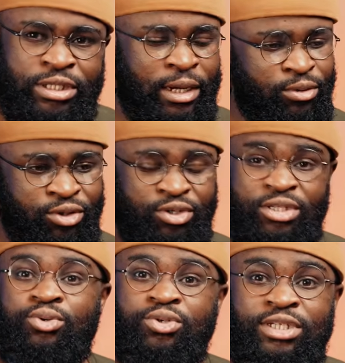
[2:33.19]
sounds,
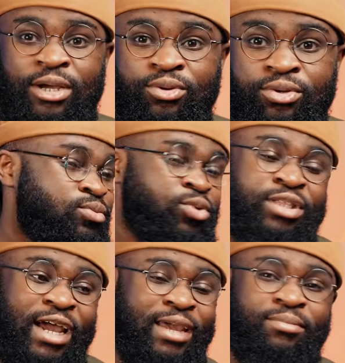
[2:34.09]
with
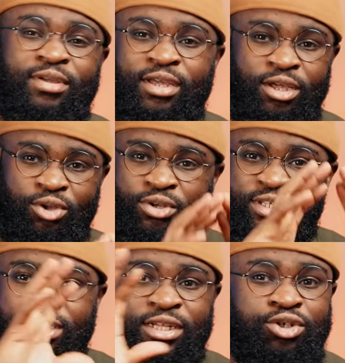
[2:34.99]
time, your
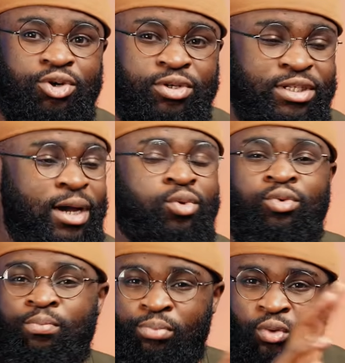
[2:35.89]
signature sound
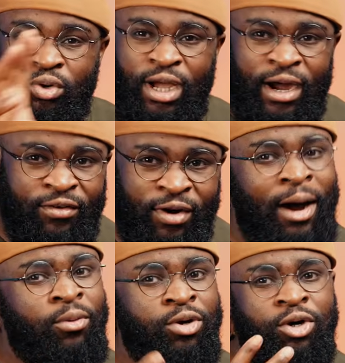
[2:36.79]
will build
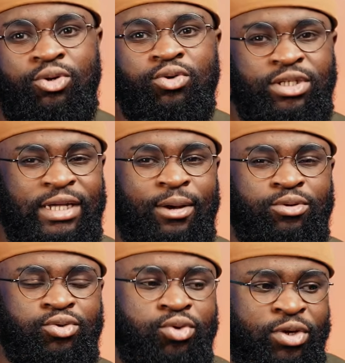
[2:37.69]
around those
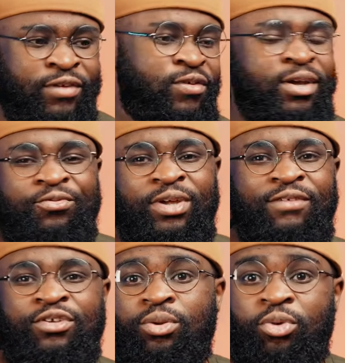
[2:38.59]
sounds. So if you're even
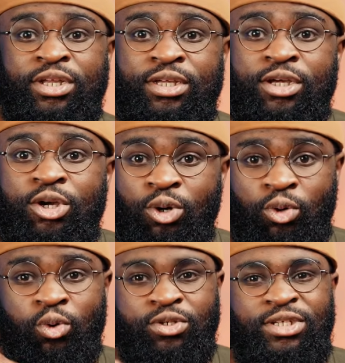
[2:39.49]
giving somebody
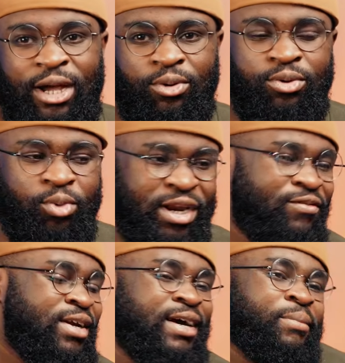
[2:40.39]
those sounds,
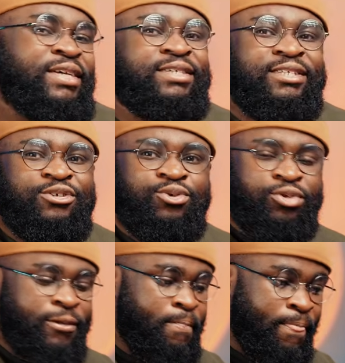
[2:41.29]
whenever that person is
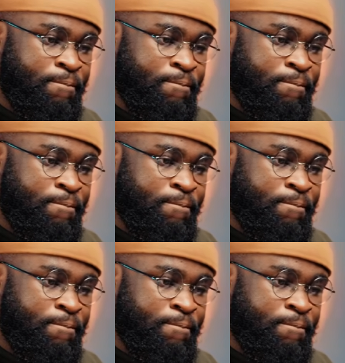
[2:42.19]
using